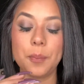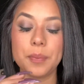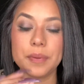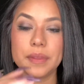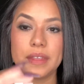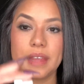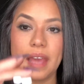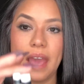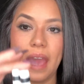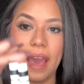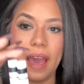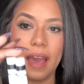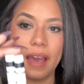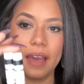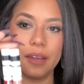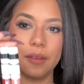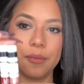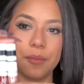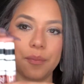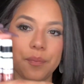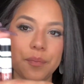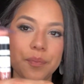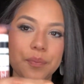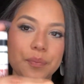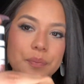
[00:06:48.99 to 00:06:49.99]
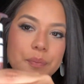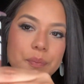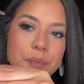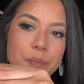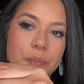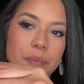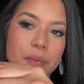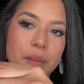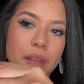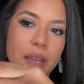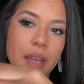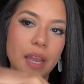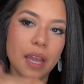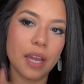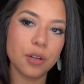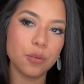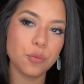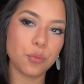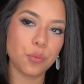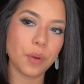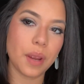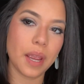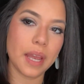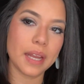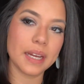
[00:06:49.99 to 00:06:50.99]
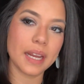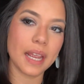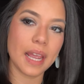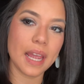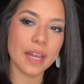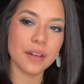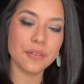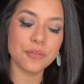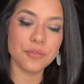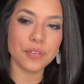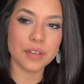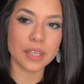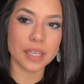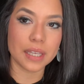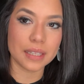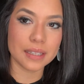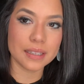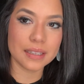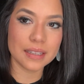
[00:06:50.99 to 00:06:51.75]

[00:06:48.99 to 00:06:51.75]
That and Red Envy.